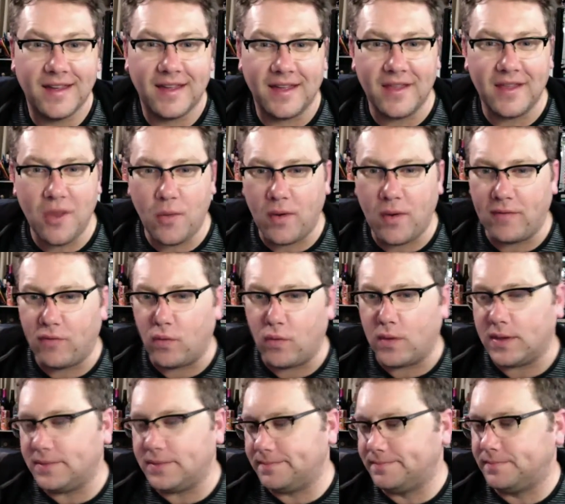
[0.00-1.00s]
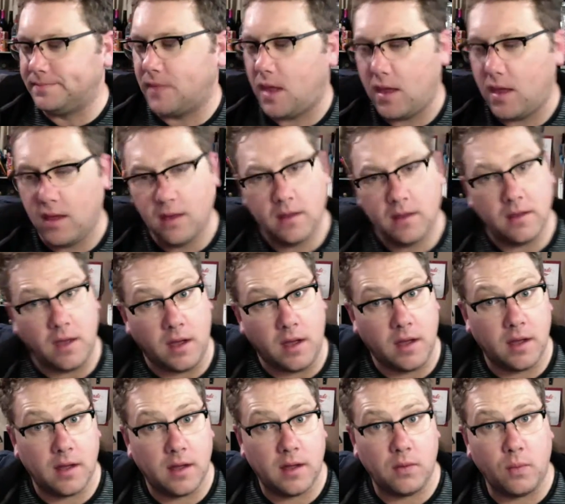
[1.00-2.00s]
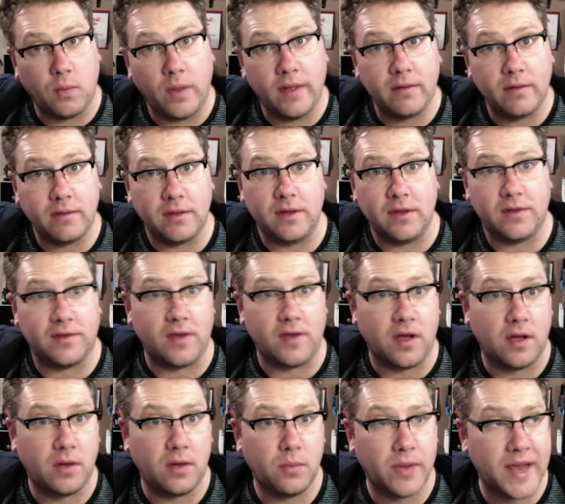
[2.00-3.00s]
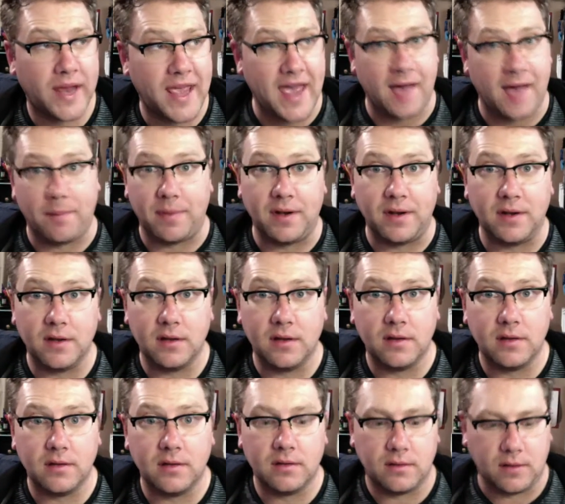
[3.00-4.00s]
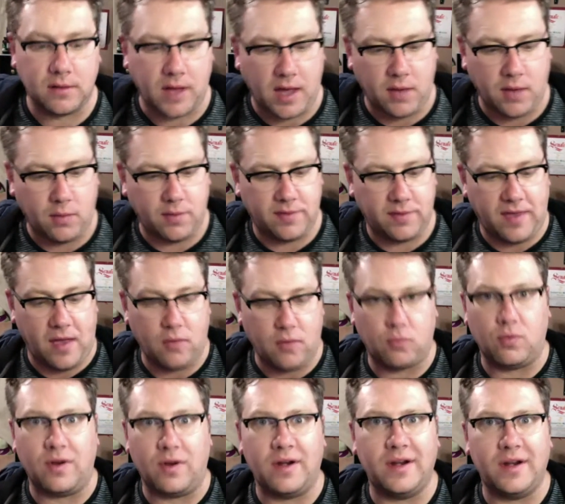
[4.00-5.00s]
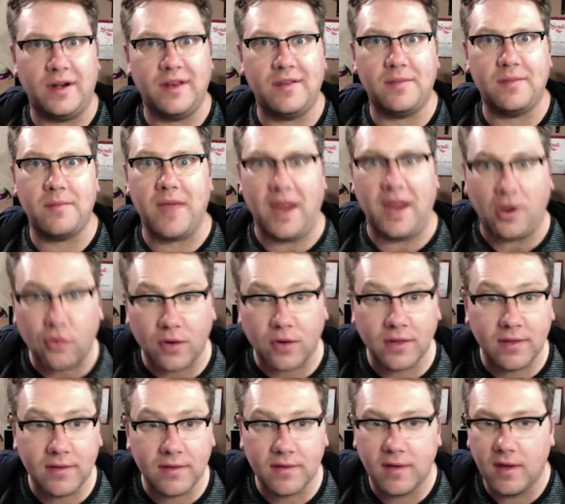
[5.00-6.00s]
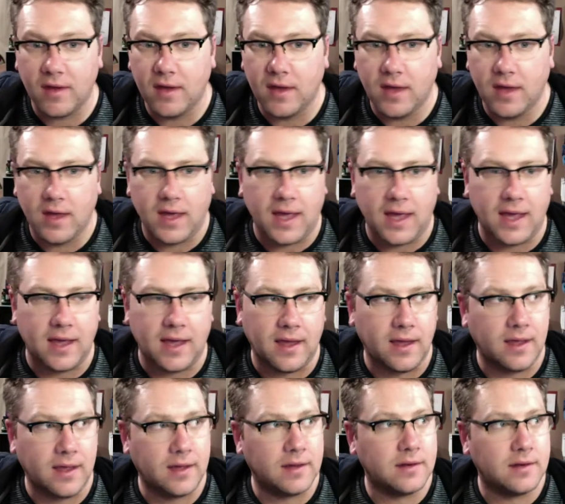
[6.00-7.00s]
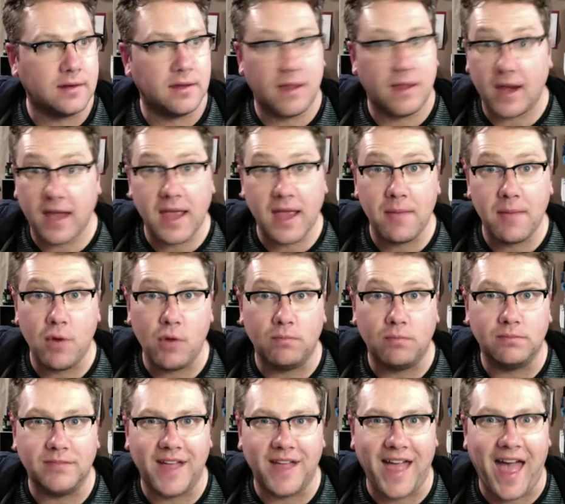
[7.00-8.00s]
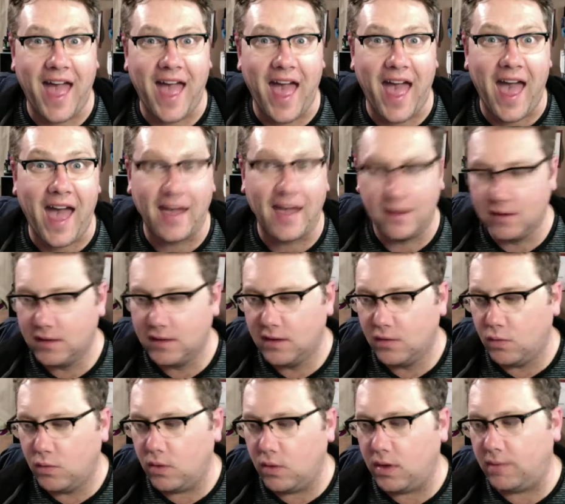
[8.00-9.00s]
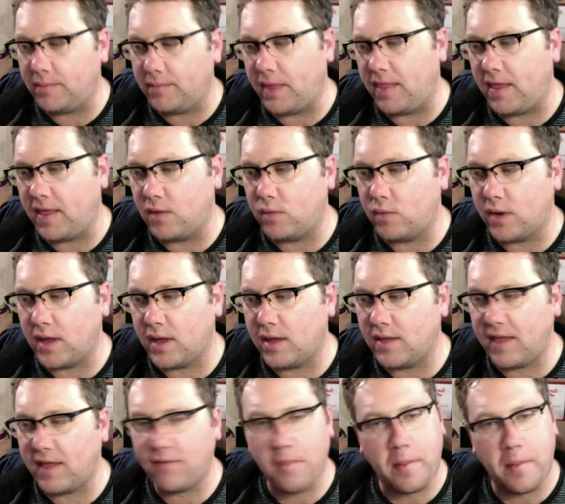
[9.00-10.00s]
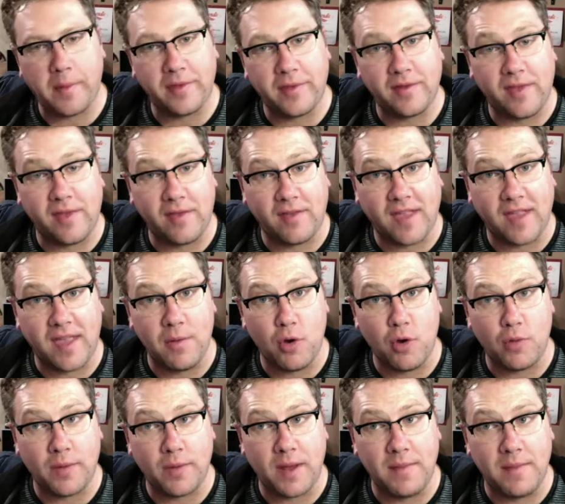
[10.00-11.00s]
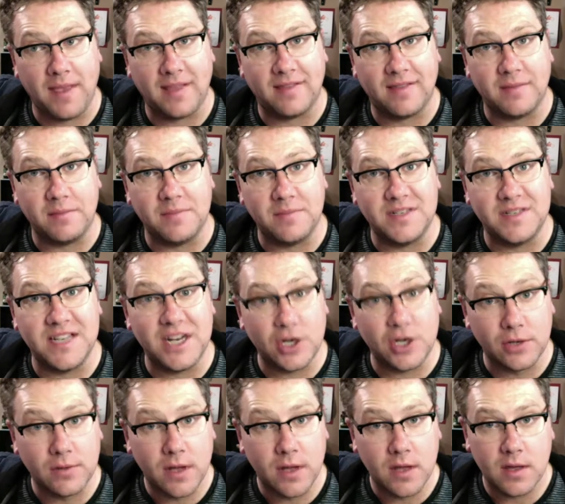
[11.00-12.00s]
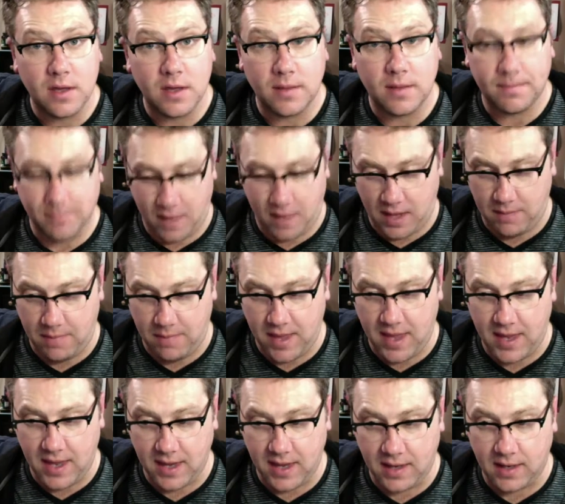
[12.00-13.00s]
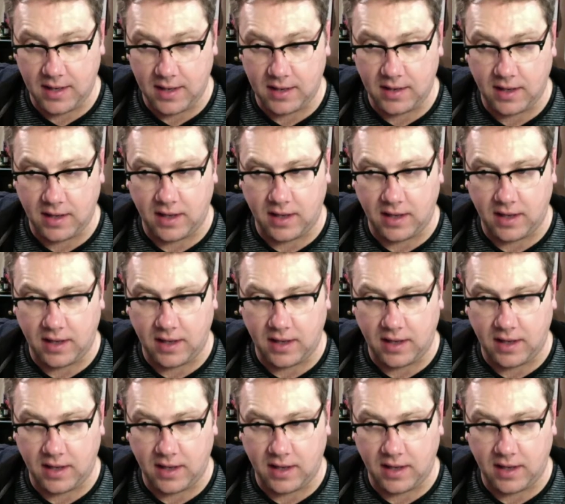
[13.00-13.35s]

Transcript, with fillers: Hello, everyone. Well, you saw what happened. I was out running some errands, and then I came home. Well, and then when I left my brother's house, I came home and I made some dinner. I